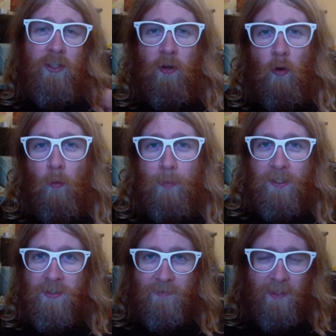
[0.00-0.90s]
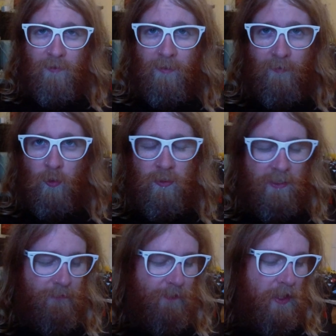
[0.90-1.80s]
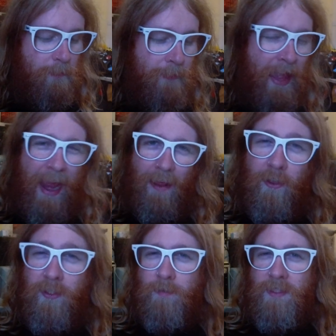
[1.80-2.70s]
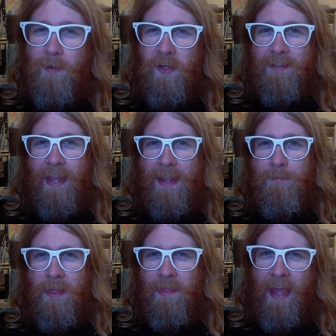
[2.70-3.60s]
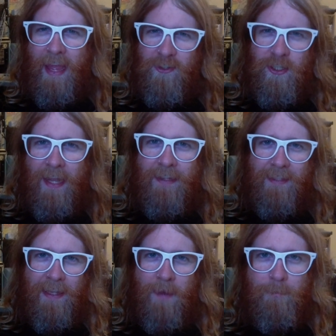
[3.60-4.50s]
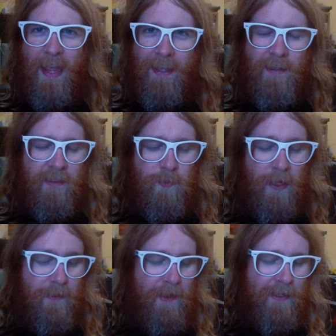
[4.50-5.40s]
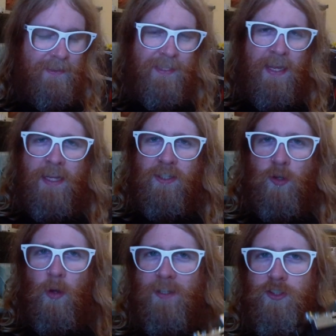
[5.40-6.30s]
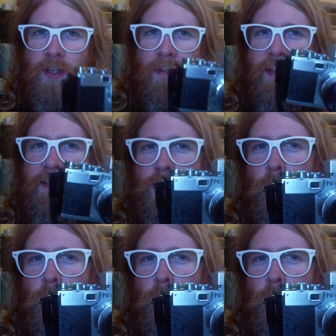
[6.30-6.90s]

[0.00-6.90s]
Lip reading: took a whole bunch of different photos and film. I thought it was about time that I tried to get back in the swing of things. So I took this